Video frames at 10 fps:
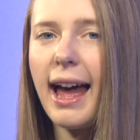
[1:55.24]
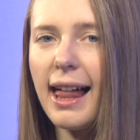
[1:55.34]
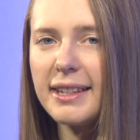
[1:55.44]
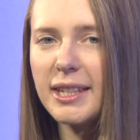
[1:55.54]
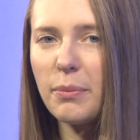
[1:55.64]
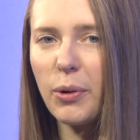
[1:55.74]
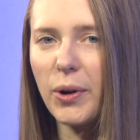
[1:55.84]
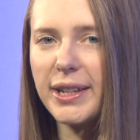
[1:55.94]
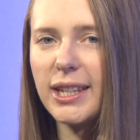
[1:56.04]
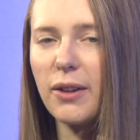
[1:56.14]
Alison
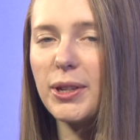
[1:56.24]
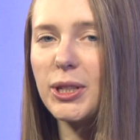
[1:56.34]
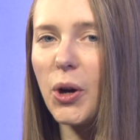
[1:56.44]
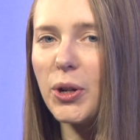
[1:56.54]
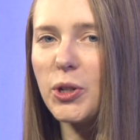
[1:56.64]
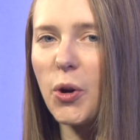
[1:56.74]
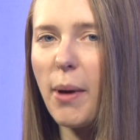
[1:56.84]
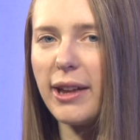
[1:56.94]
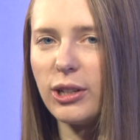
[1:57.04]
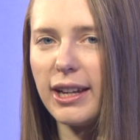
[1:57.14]
Preuss of the Scottish Home
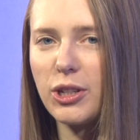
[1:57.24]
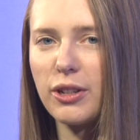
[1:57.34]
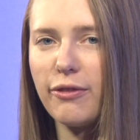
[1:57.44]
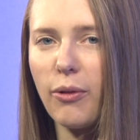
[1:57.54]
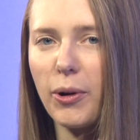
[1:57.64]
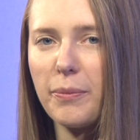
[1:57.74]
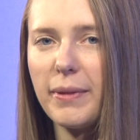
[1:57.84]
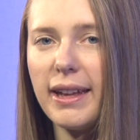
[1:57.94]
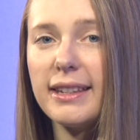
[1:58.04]
Education Forum